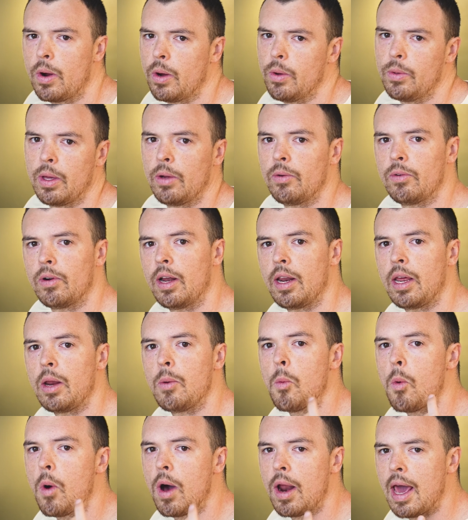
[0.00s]
only
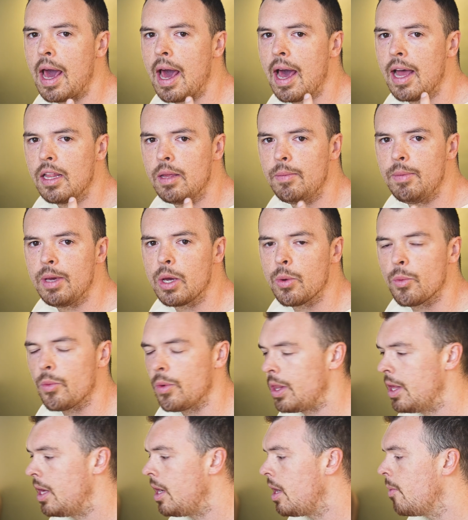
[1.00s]
running 1 ad to begin
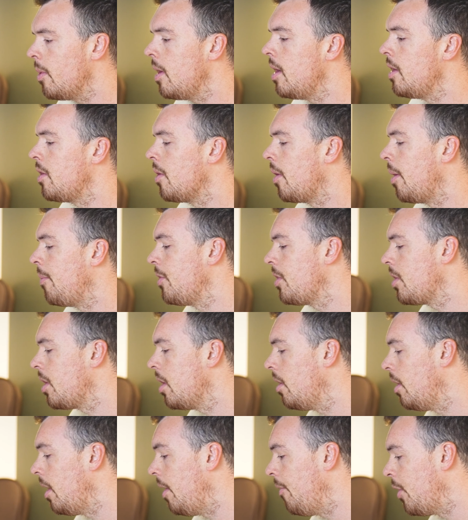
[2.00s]
with anyway, so I'm just
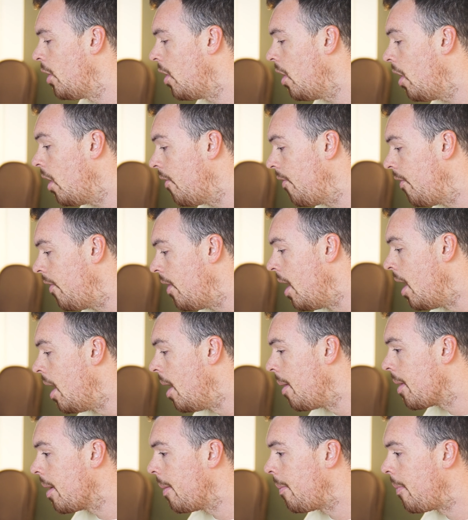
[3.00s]
gonna leave it off.
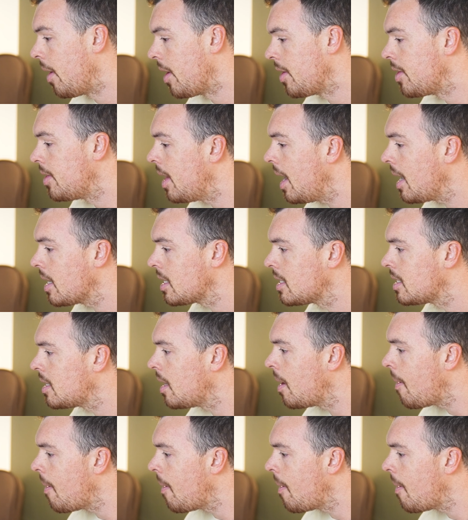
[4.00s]
I'm gonna press next.